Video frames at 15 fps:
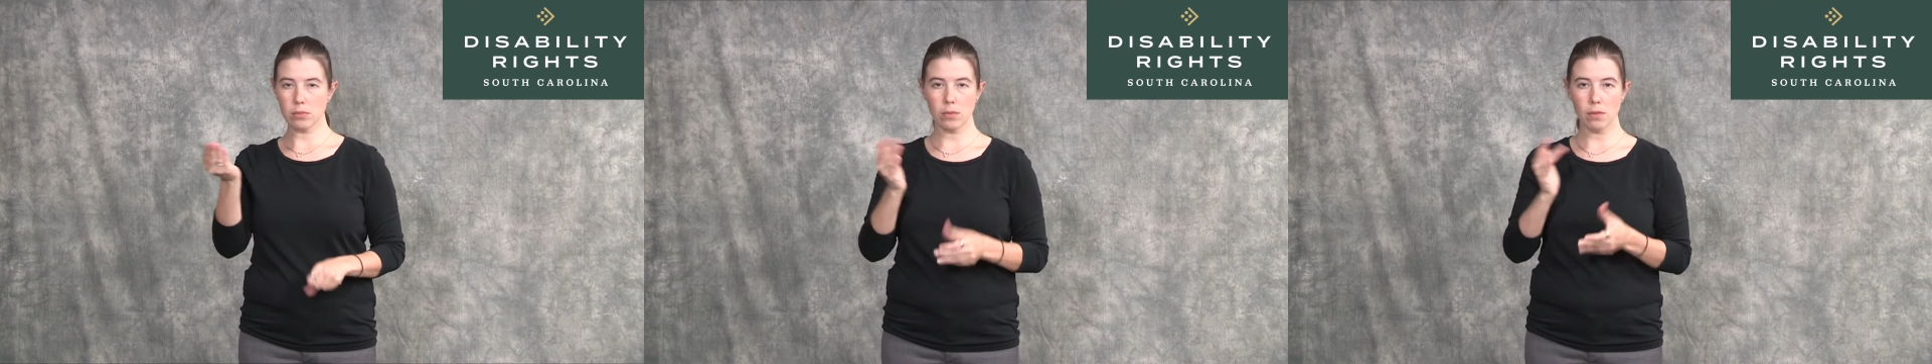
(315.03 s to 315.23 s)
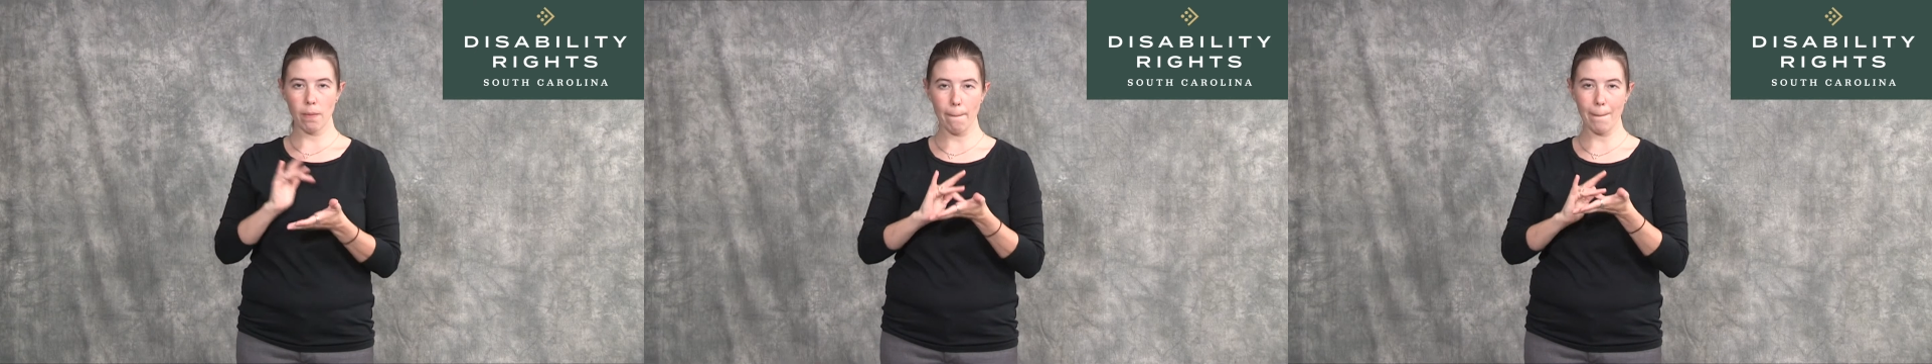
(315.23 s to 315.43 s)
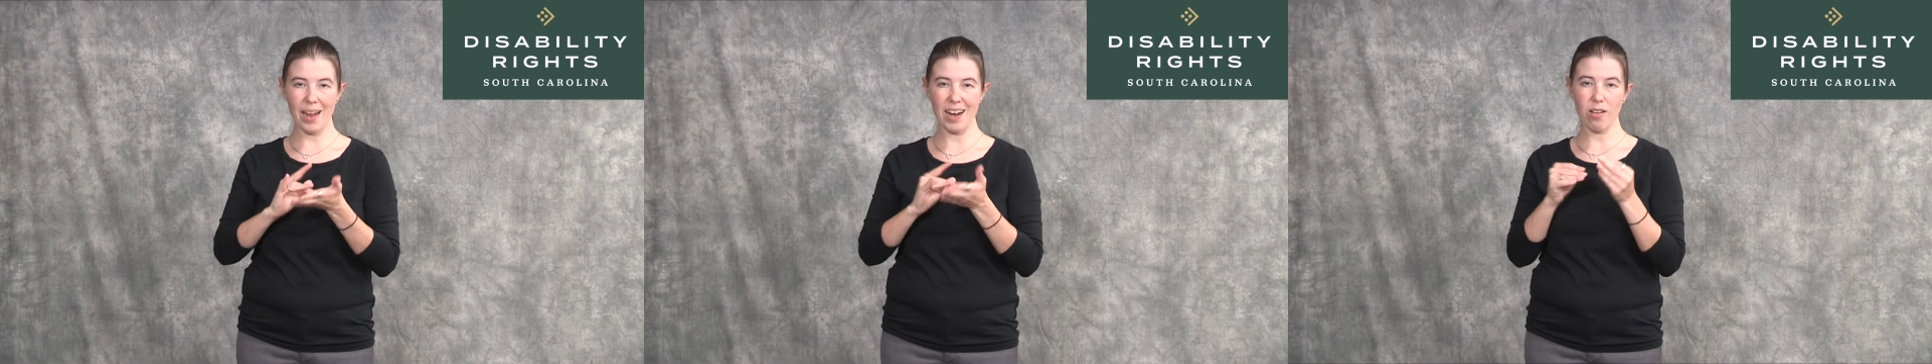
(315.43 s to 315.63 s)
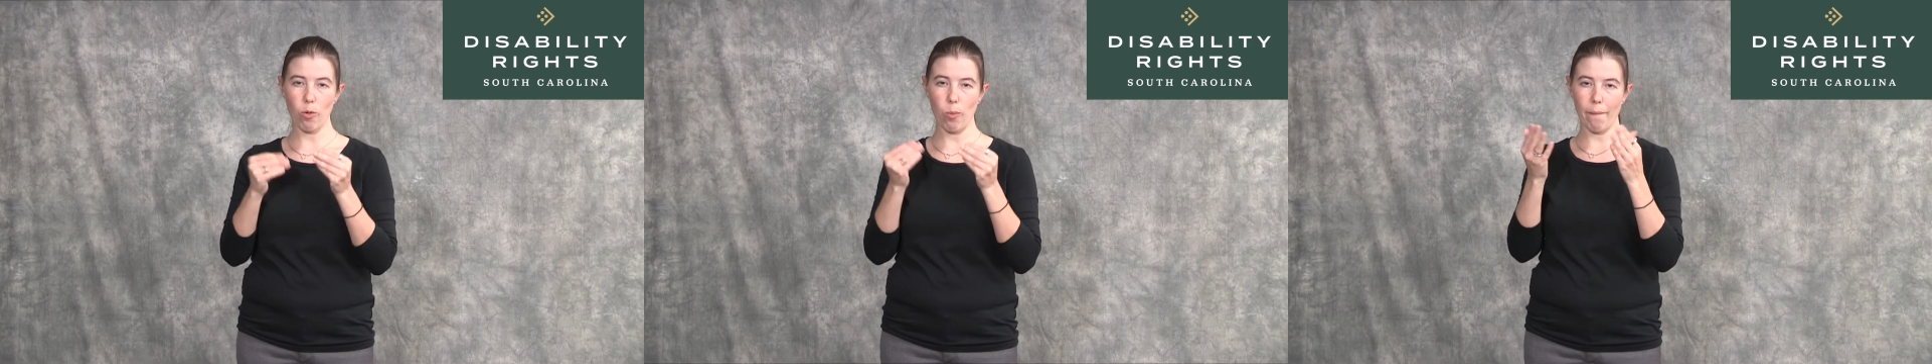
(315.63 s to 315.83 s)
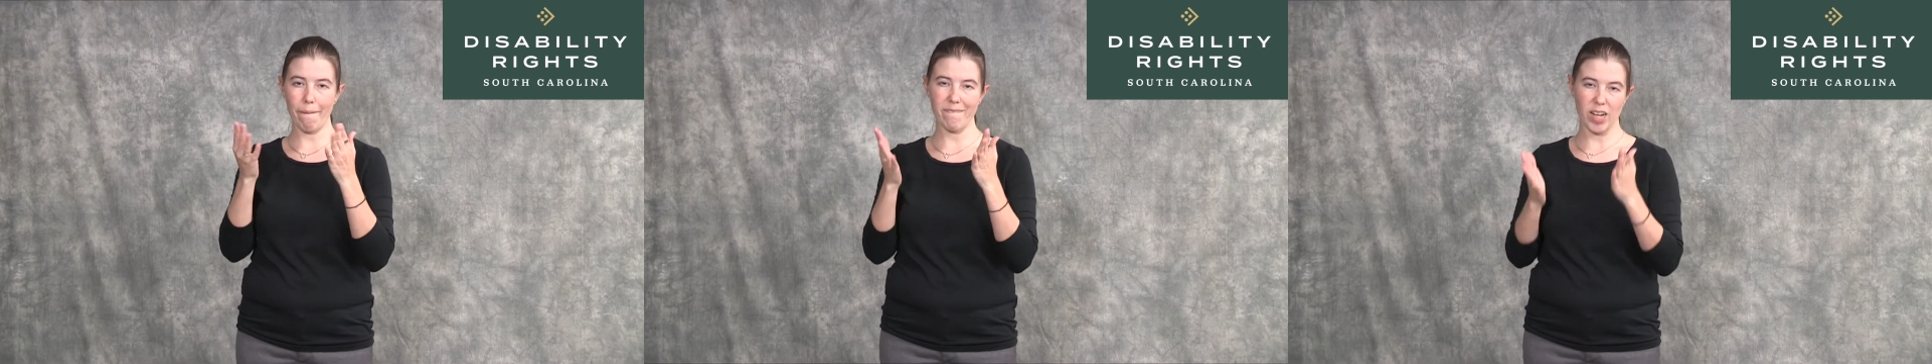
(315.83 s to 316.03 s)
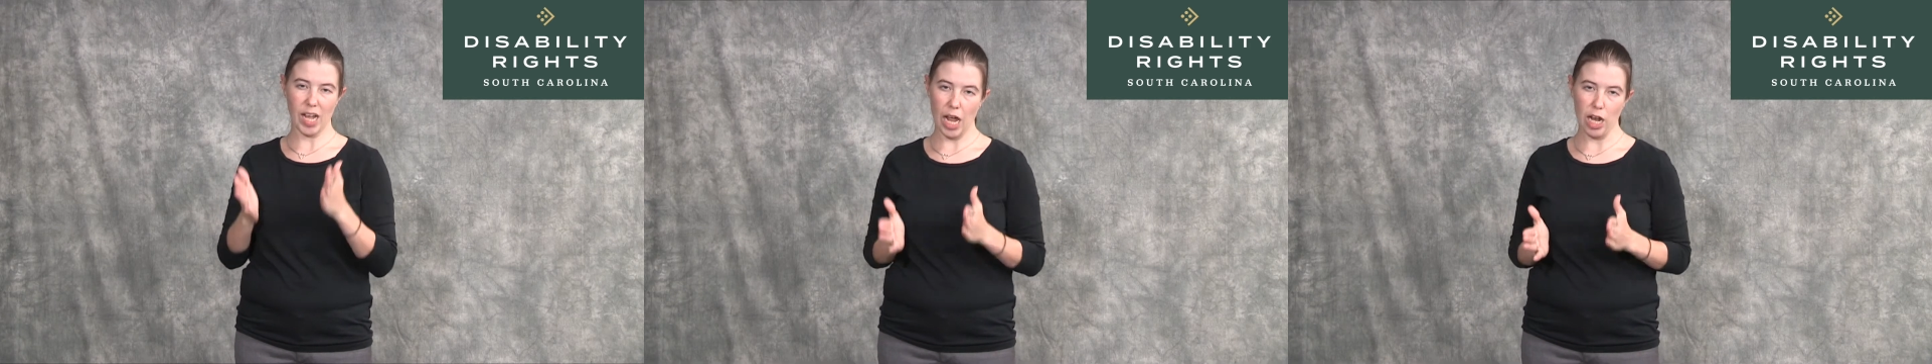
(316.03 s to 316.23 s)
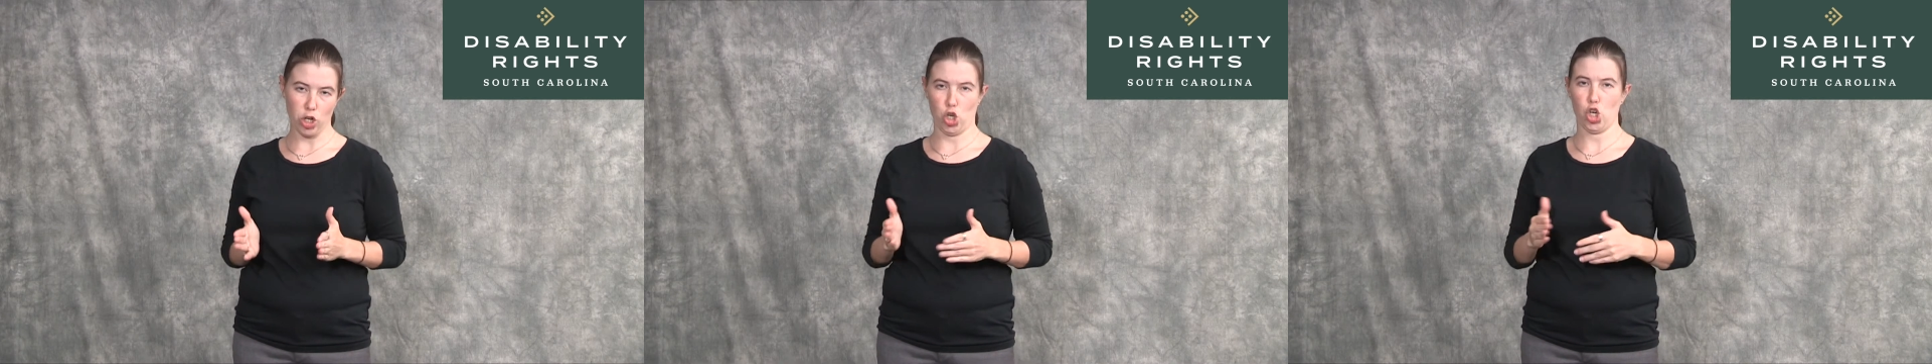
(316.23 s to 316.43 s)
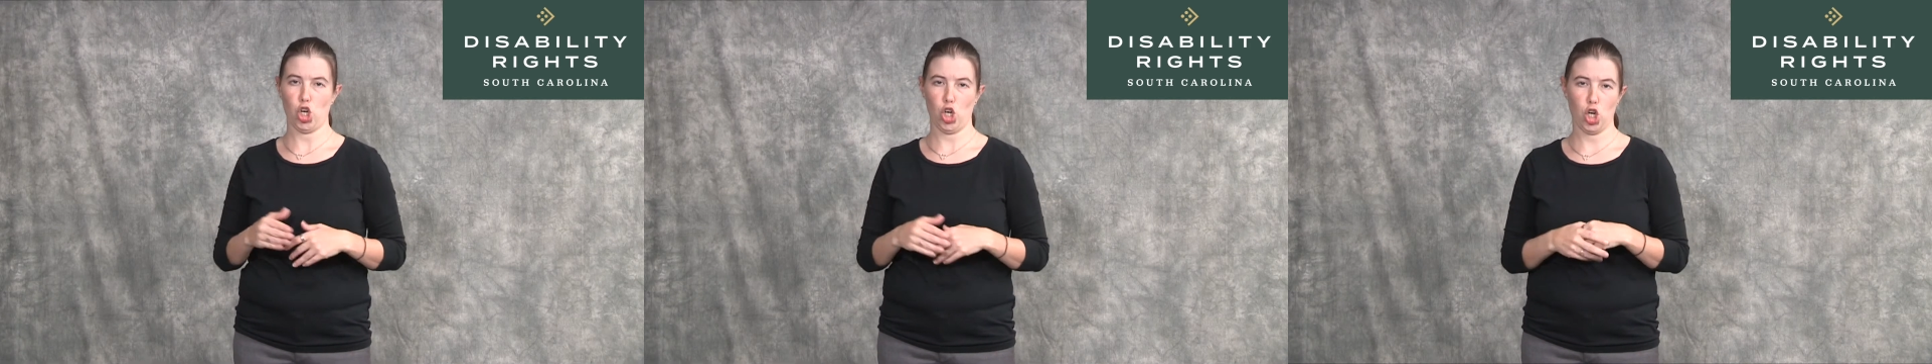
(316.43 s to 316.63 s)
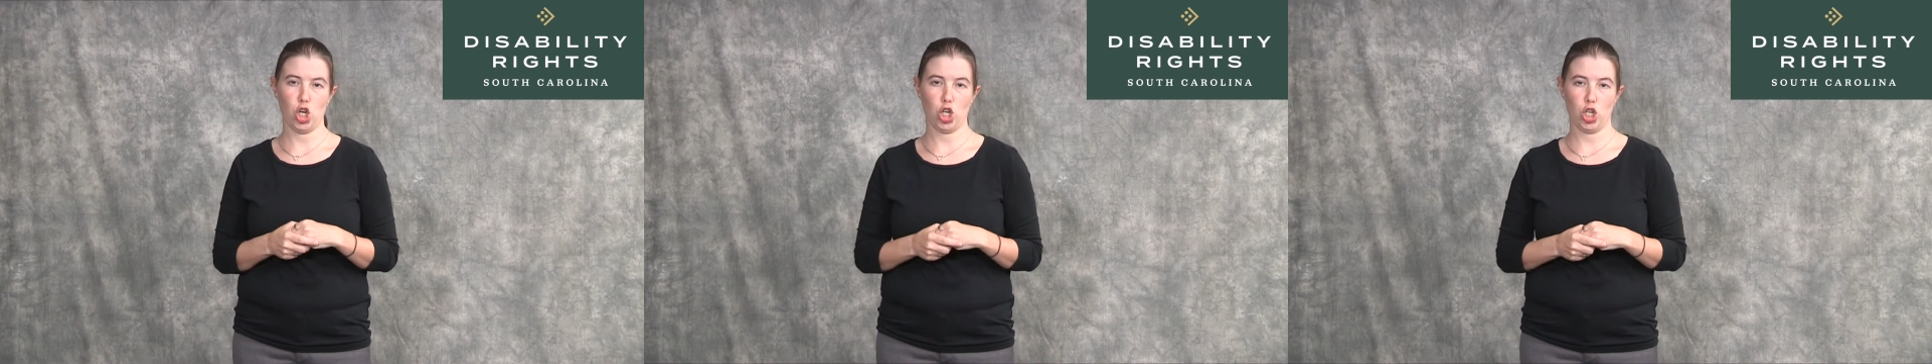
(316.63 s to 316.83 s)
to the medical provider.